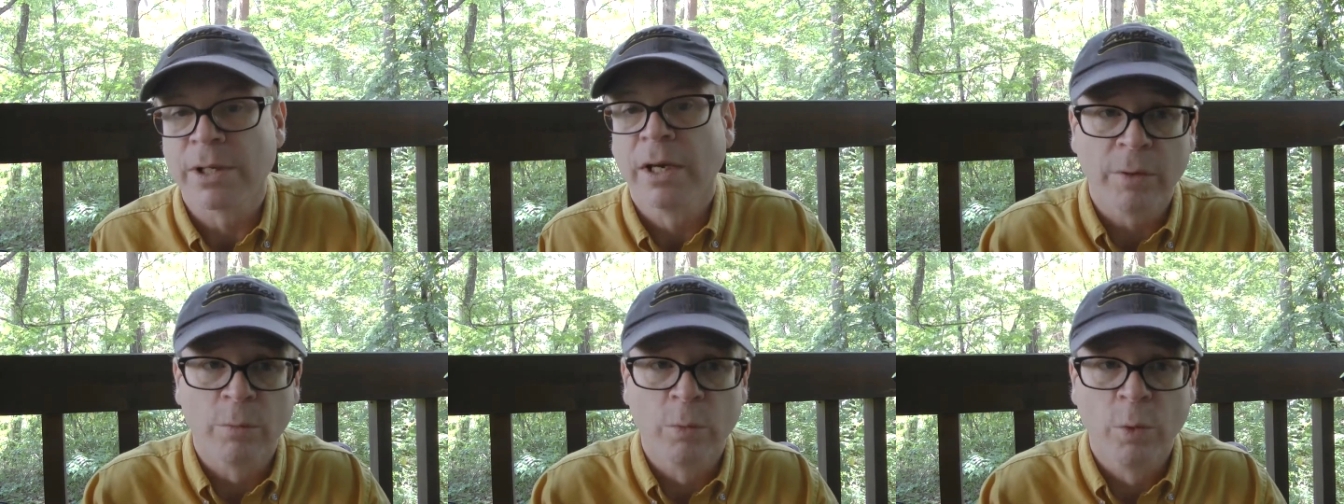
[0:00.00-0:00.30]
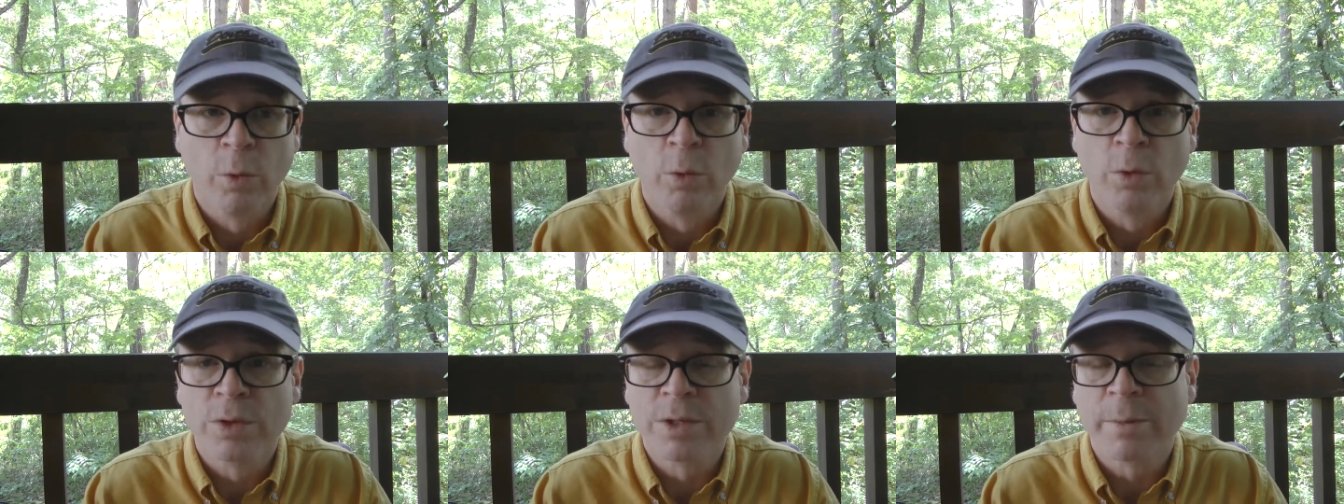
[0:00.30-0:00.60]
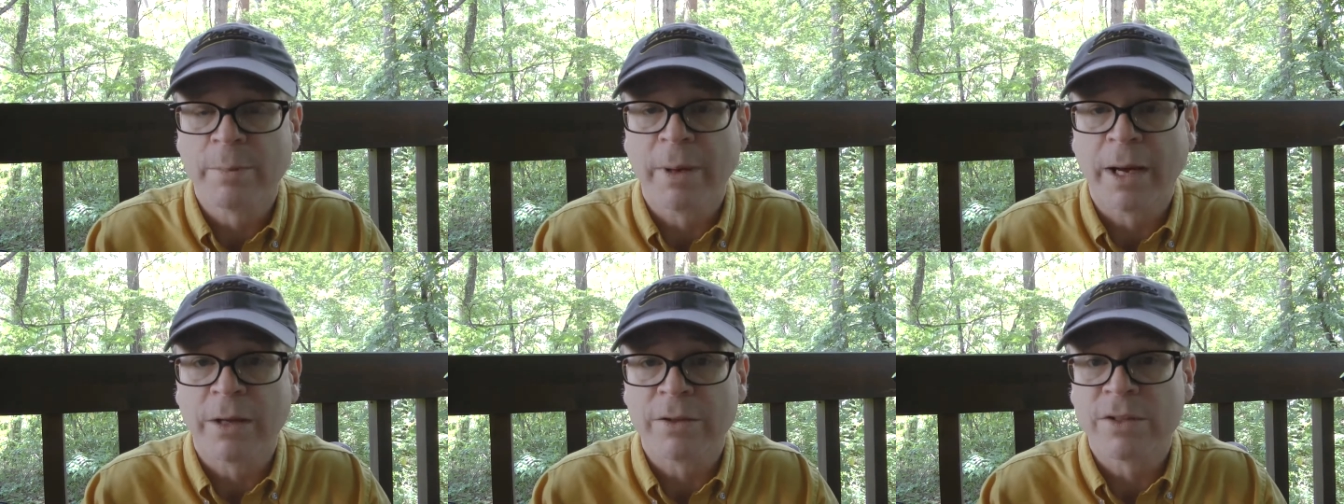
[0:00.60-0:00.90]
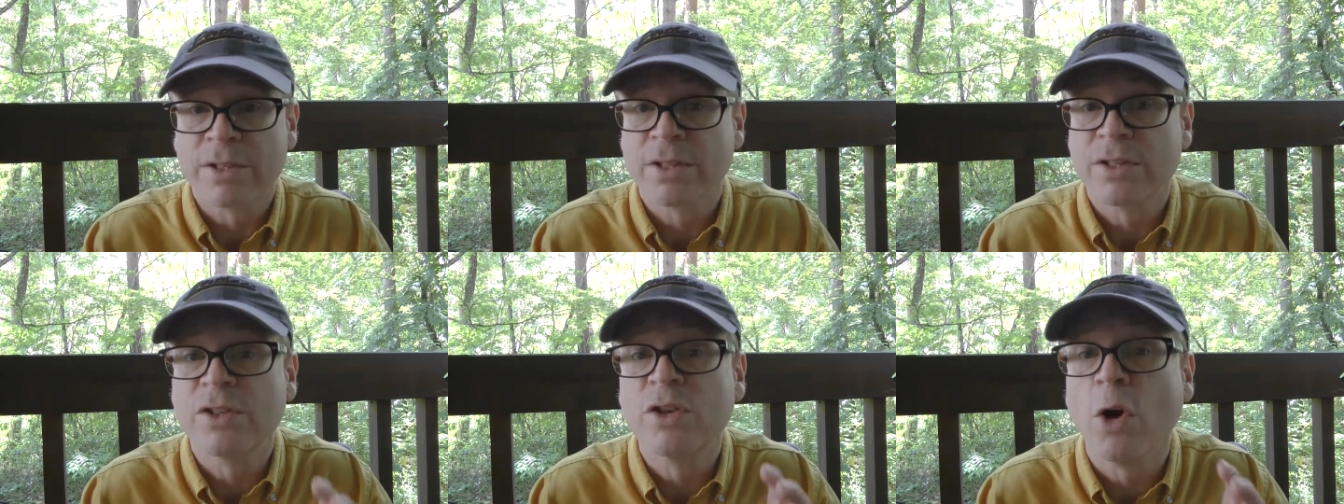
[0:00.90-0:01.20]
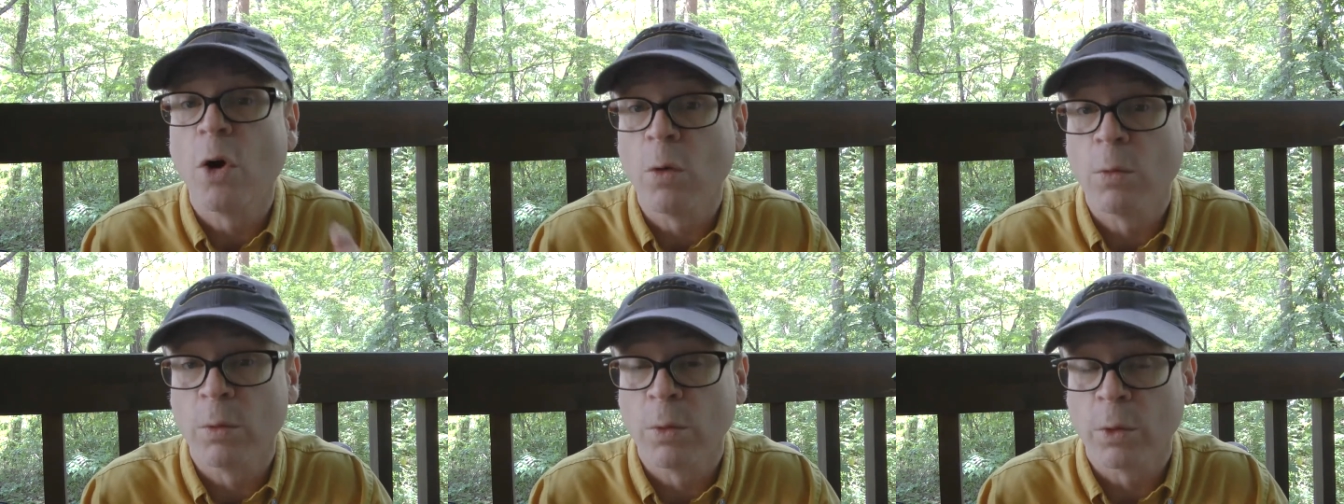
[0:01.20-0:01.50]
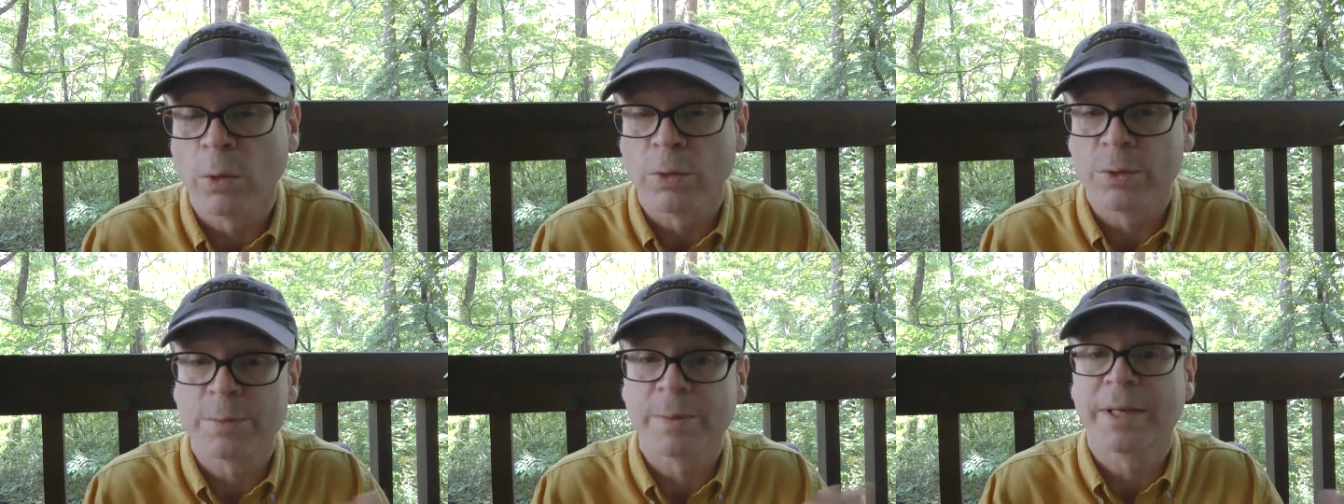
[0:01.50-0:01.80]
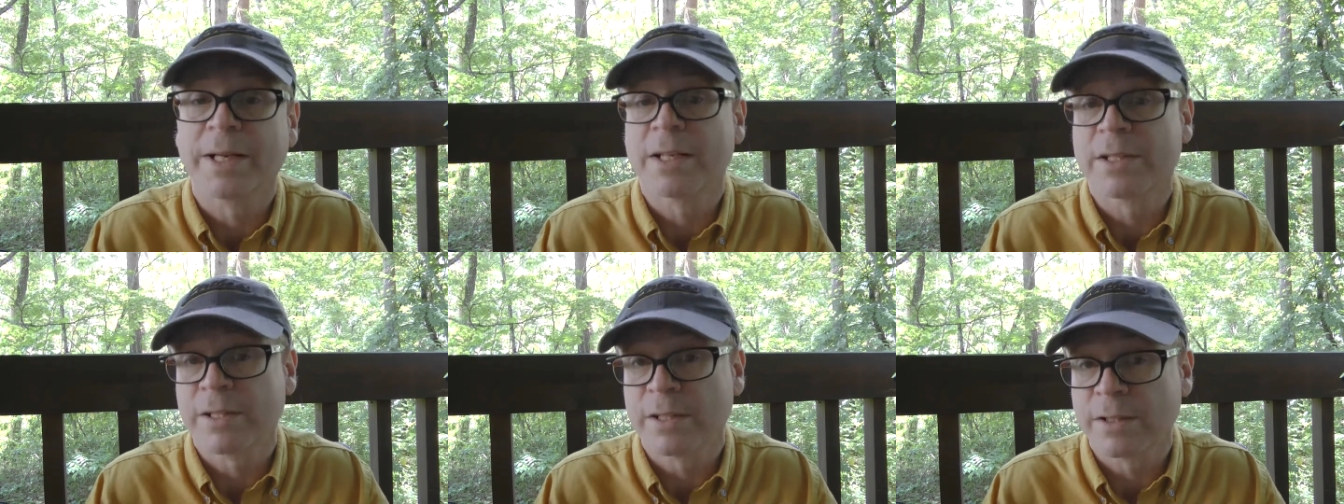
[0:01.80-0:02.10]
Rules about snow rules,
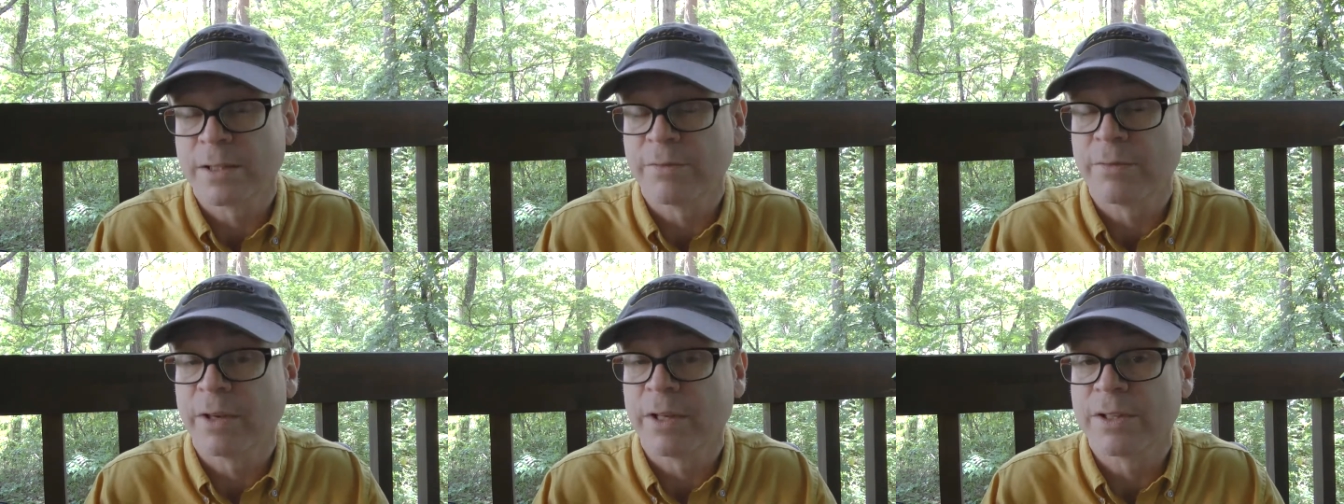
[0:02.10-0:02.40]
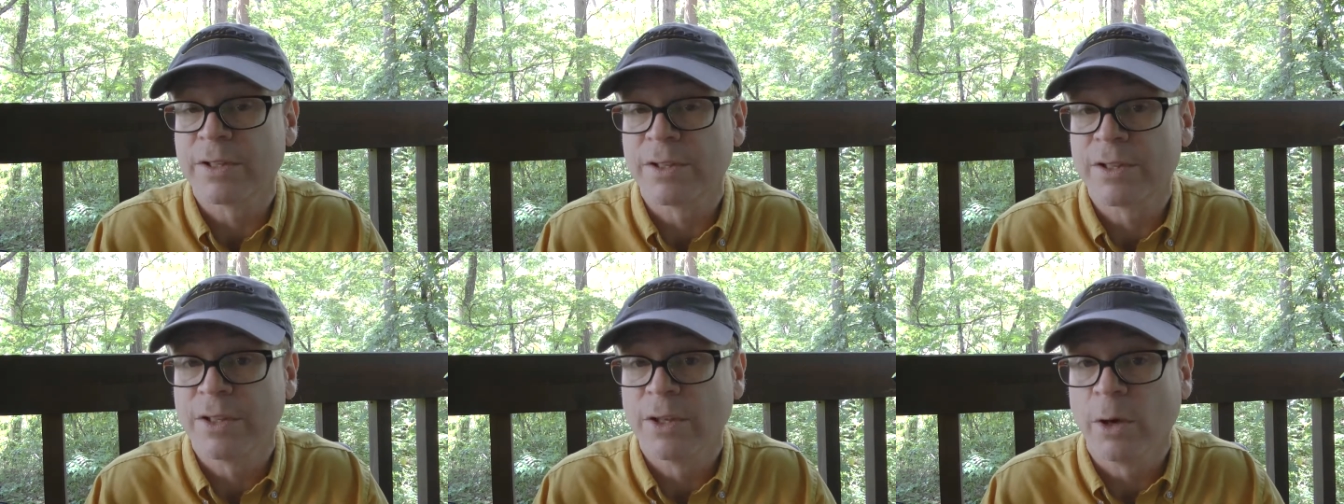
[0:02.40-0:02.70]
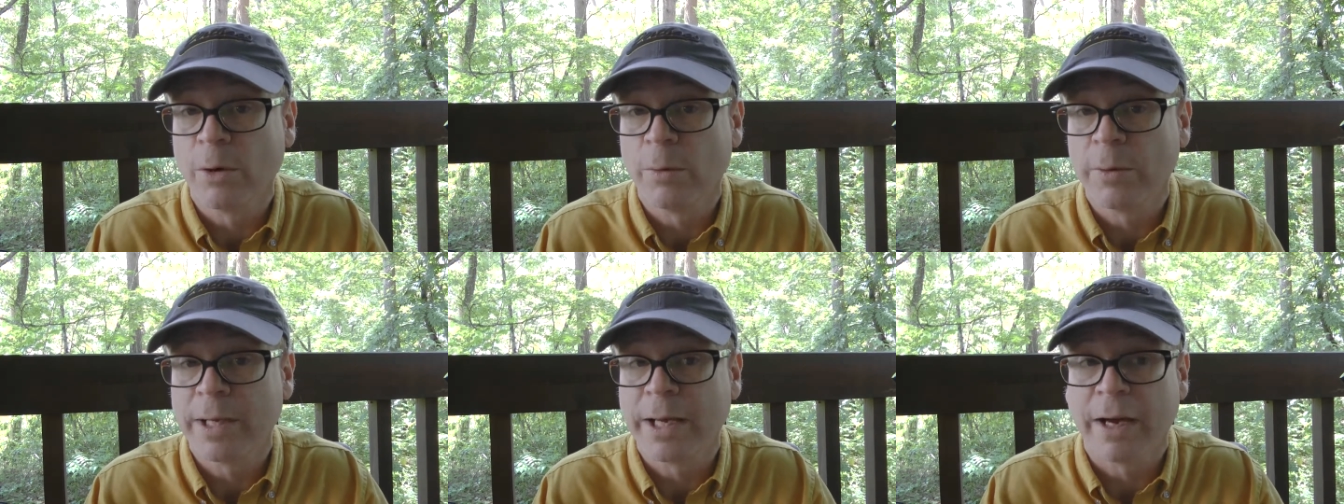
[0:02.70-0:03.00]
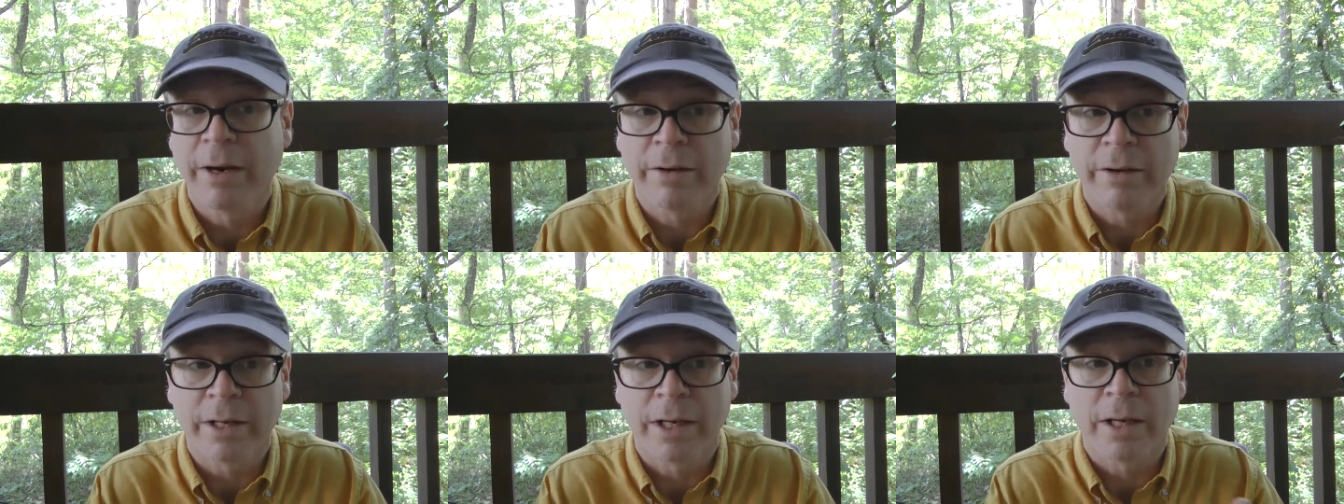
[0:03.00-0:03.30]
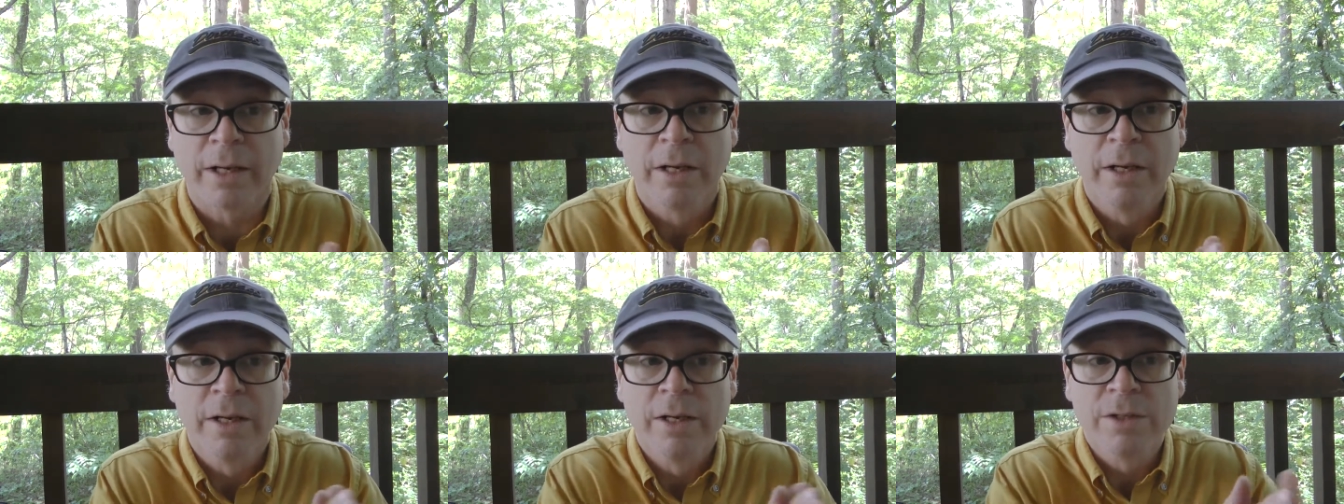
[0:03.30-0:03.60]
because it's a very snowy area.